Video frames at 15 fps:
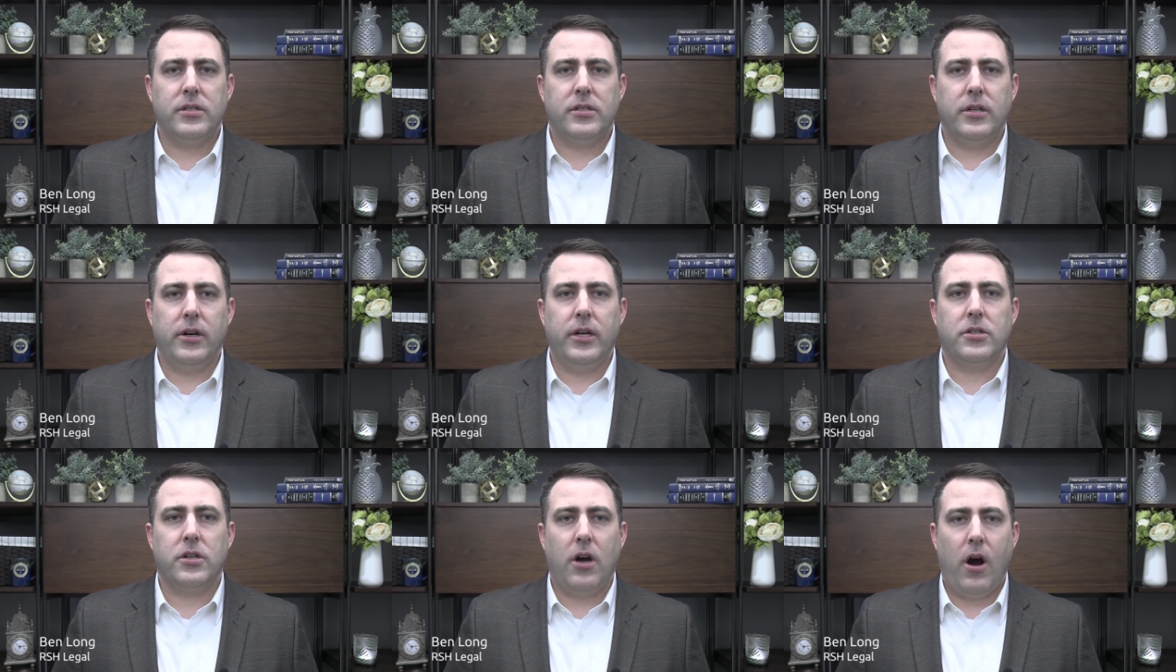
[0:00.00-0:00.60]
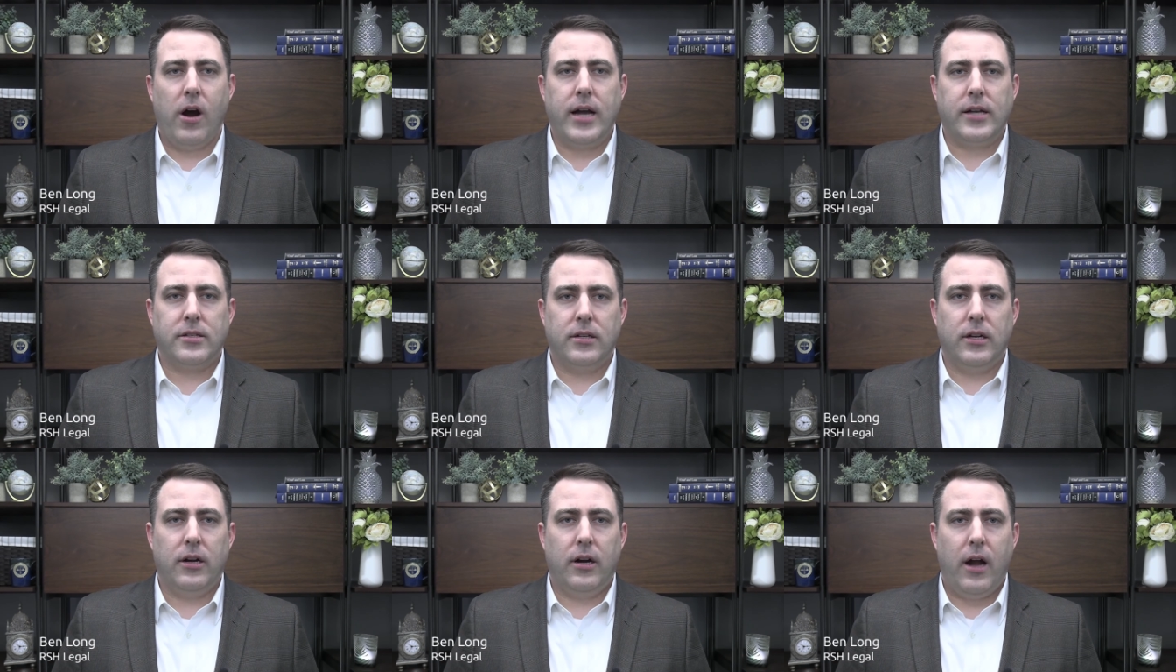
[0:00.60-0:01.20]
a serious car
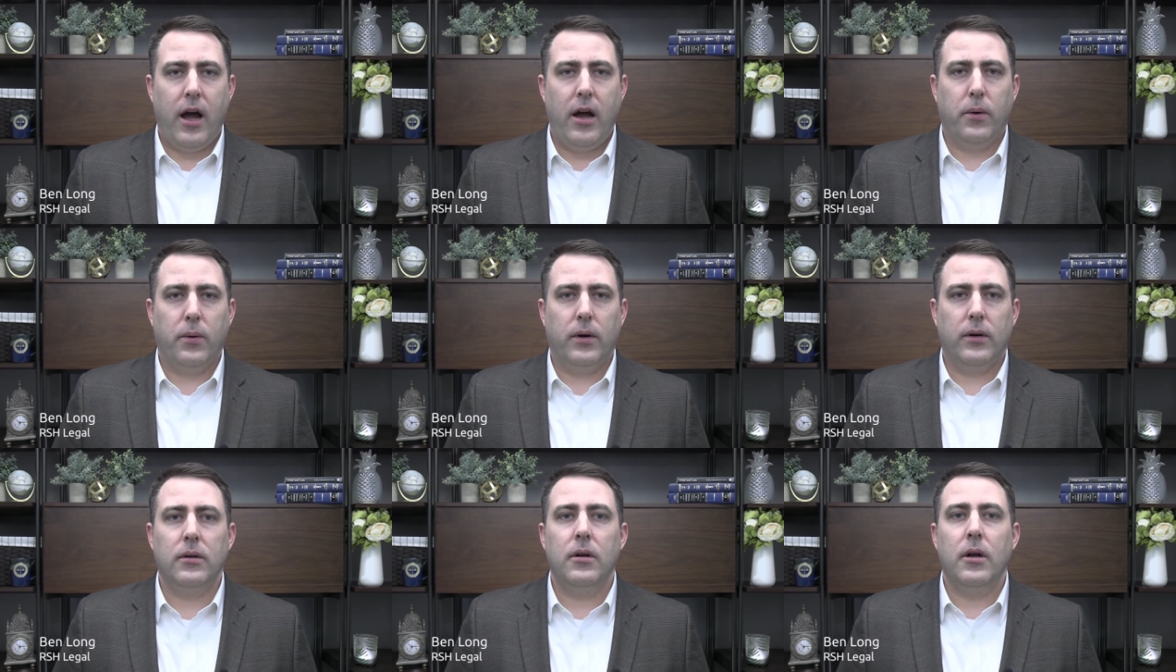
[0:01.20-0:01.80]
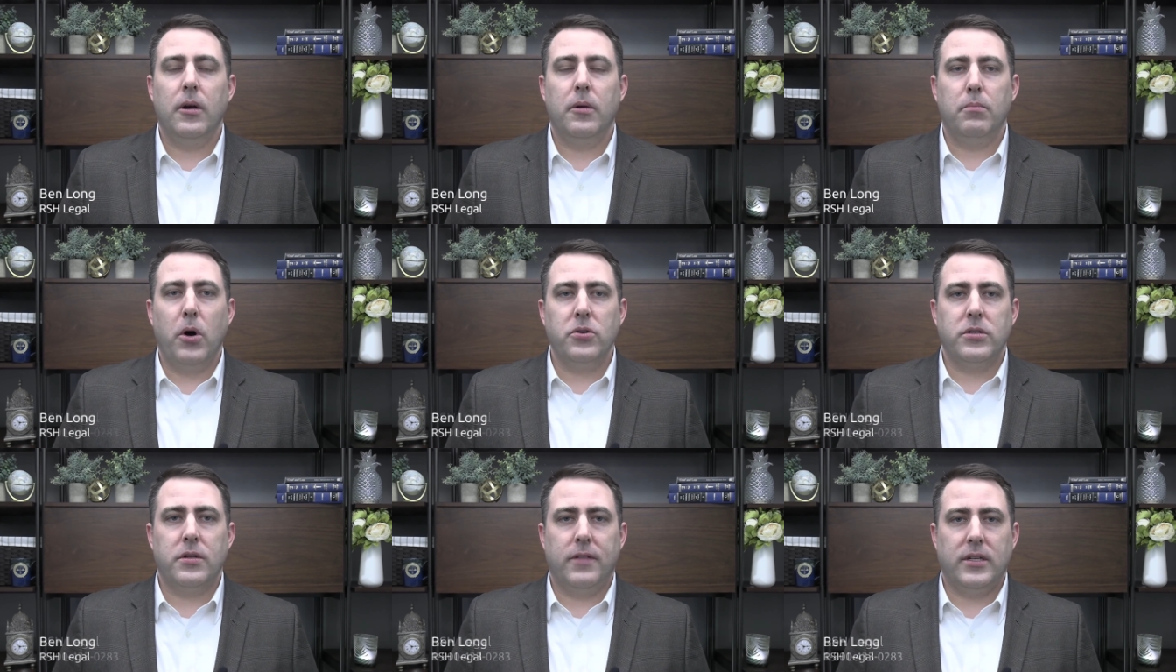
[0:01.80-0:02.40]
accident in Iowa,
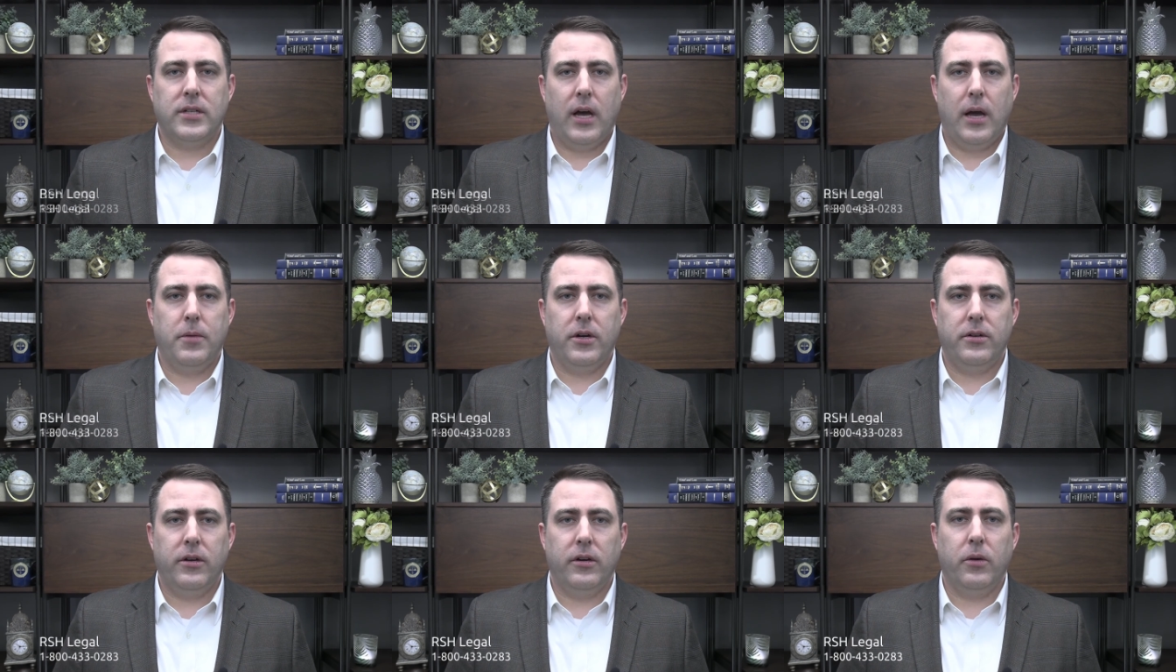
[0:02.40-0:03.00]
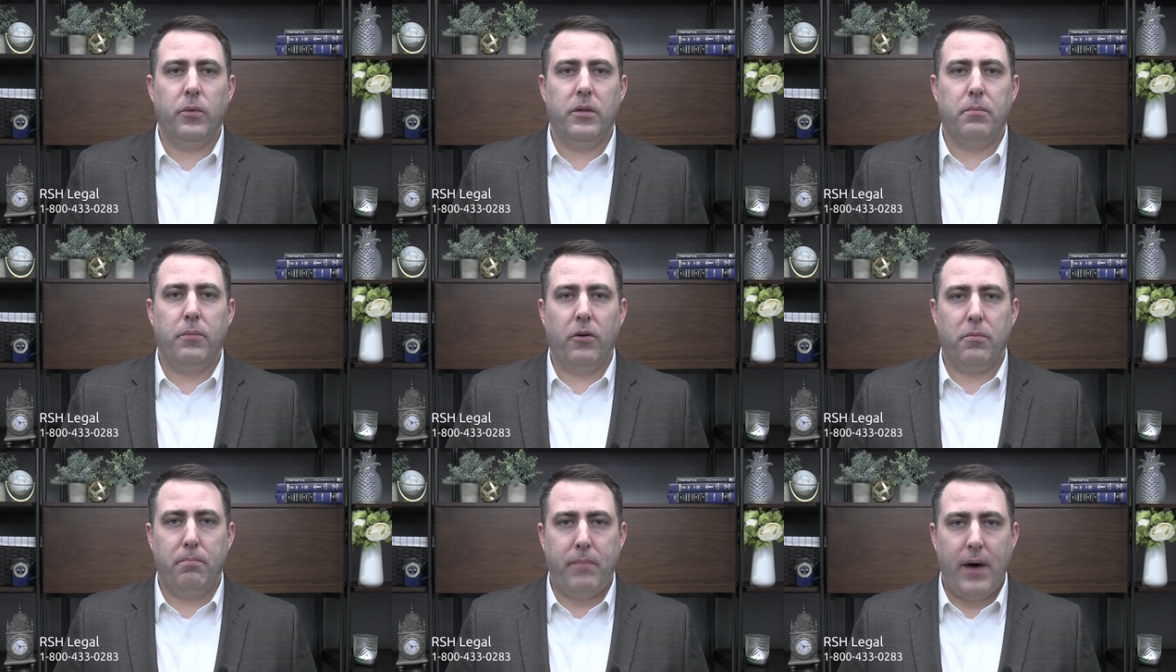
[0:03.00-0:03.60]
most of the time you're dealing with
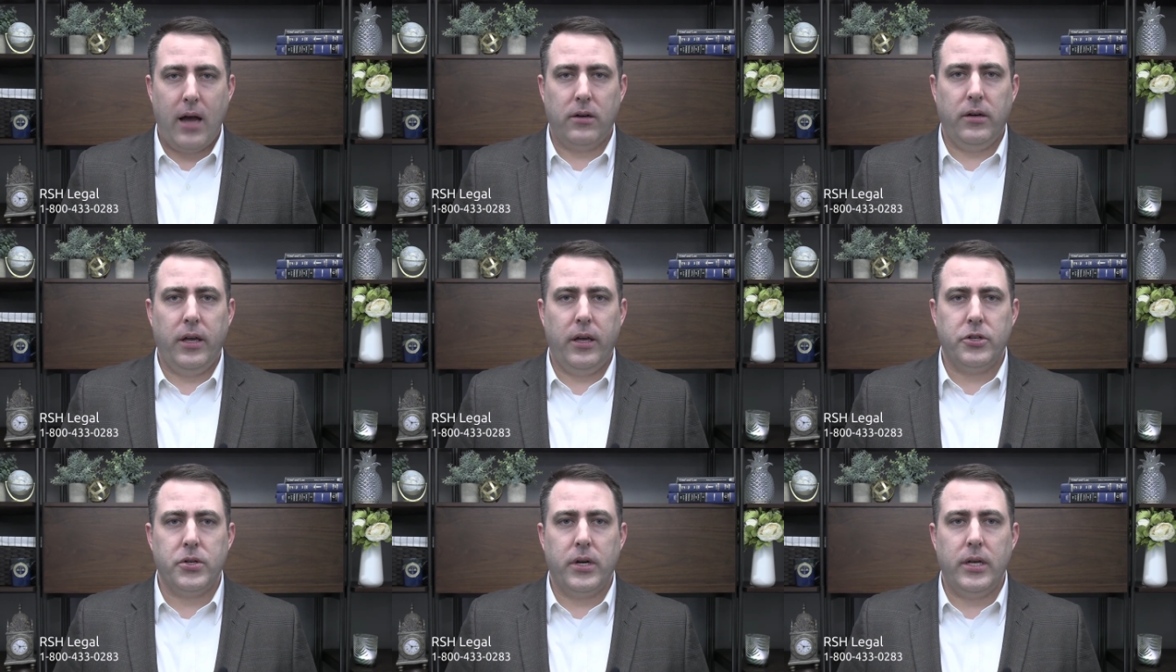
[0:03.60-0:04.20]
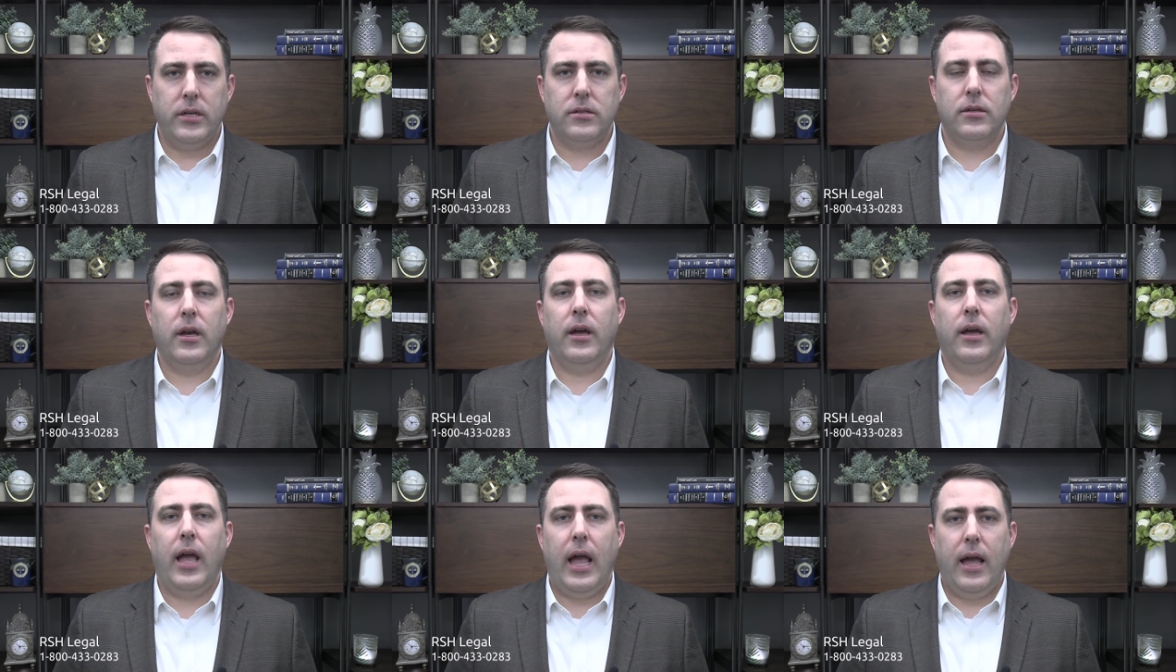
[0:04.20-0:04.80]
both bodily injuries
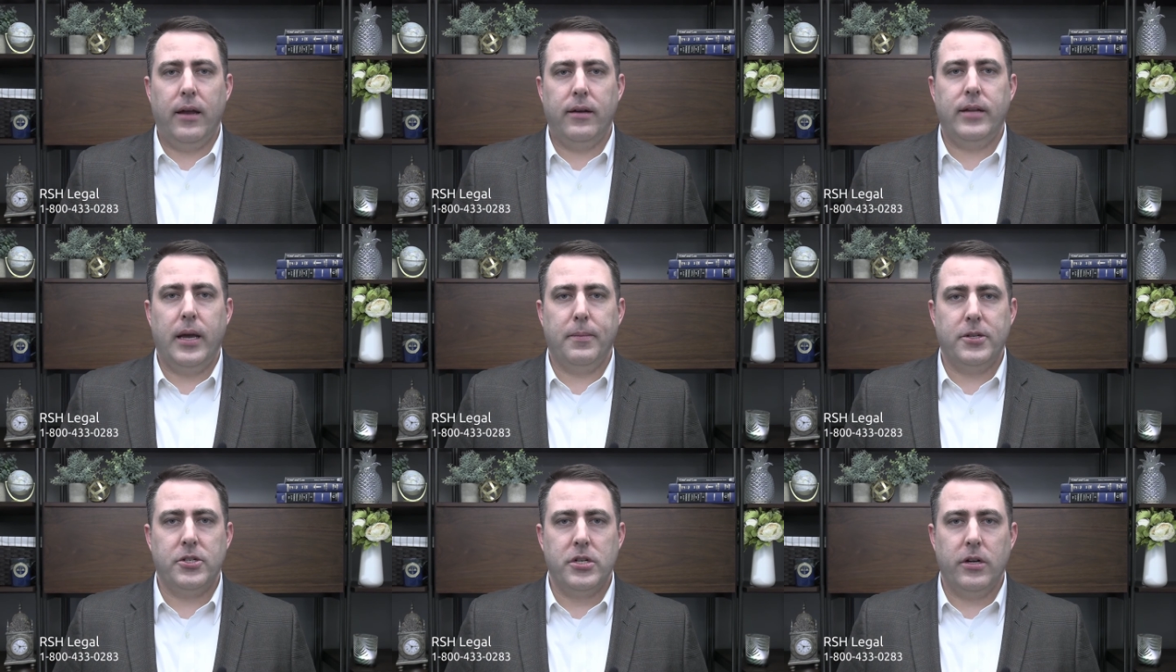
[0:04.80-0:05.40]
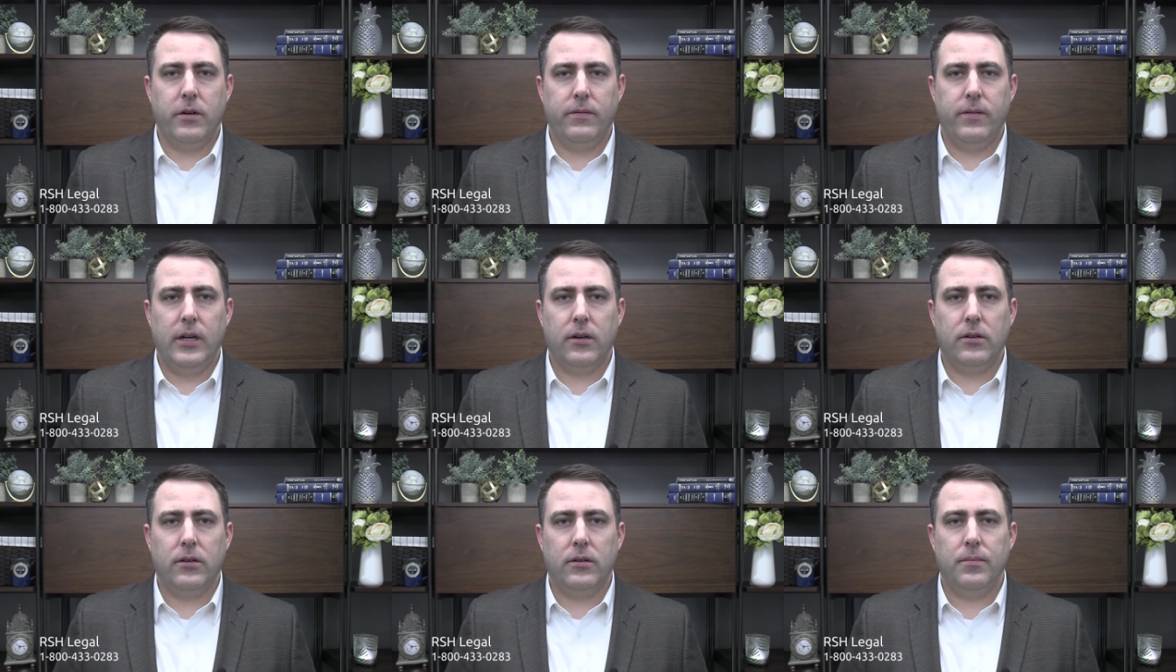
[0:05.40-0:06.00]
and damage to your
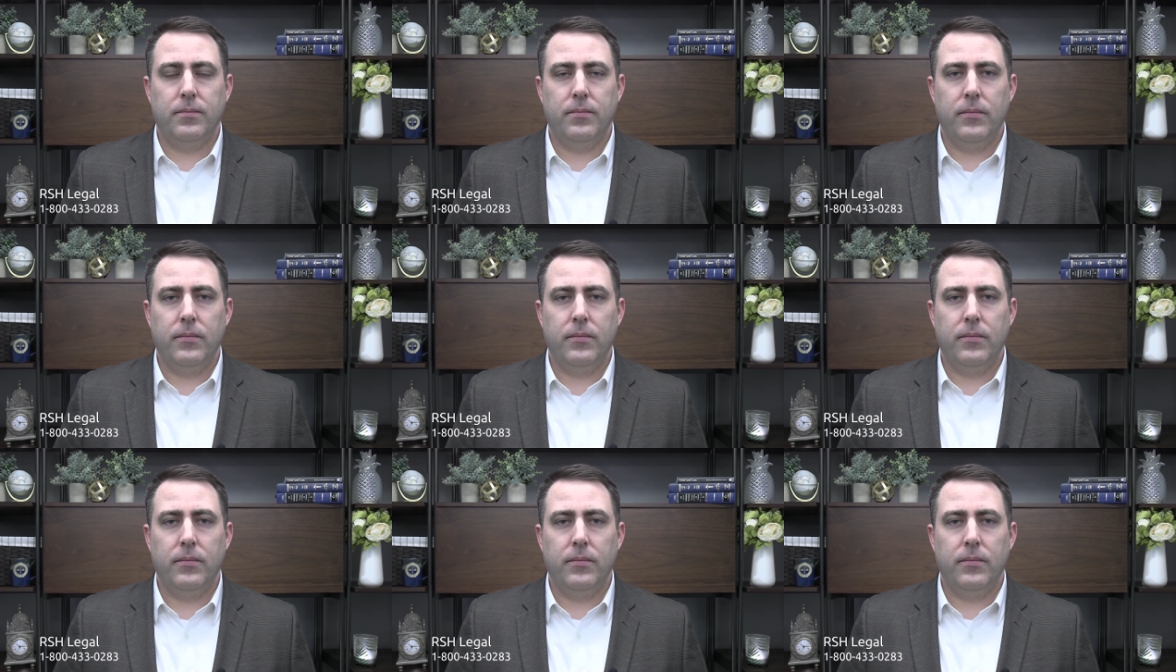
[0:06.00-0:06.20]
vehicle.